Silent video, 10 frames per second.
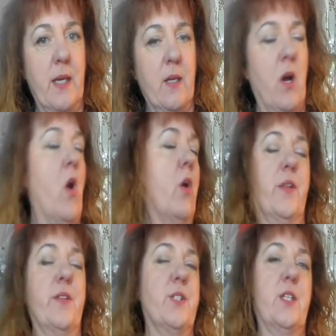and
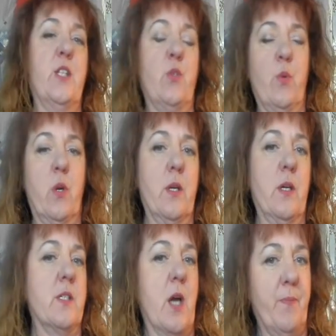all of the states were going
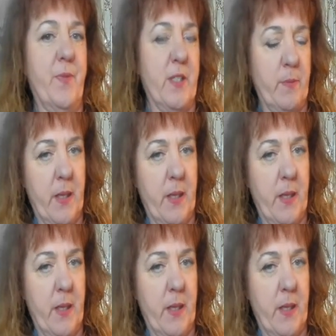to adopt this